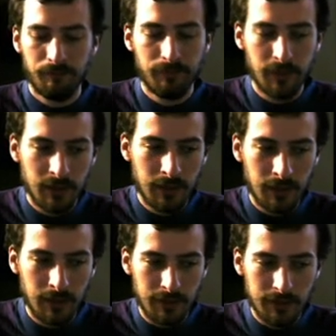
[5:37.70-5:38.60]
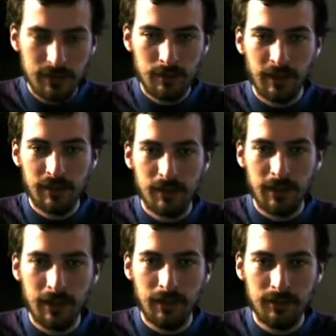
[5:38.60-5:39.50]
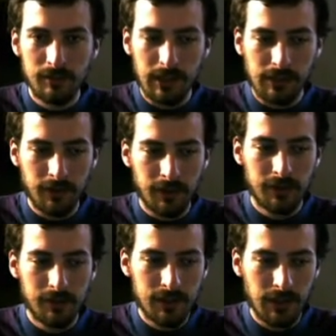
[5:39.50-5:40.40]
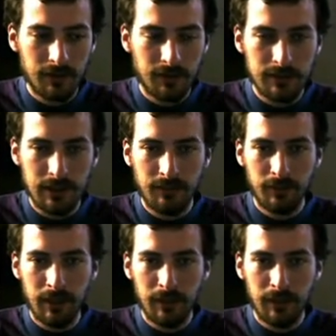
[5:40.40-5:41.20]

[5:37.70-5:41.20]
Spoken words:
And then just to make sure I can use leaflet to check to see if my